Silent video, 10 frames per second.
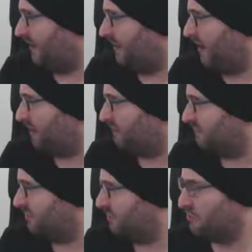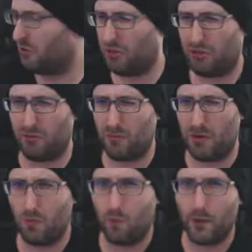out 2 or
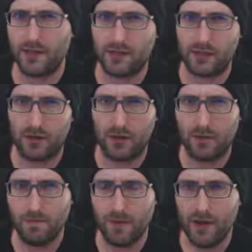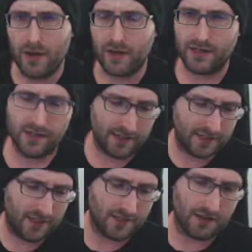3 weeks ago, because like I
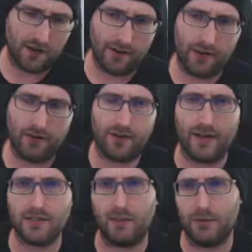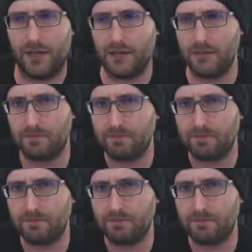said, it's gone down in the last couple days.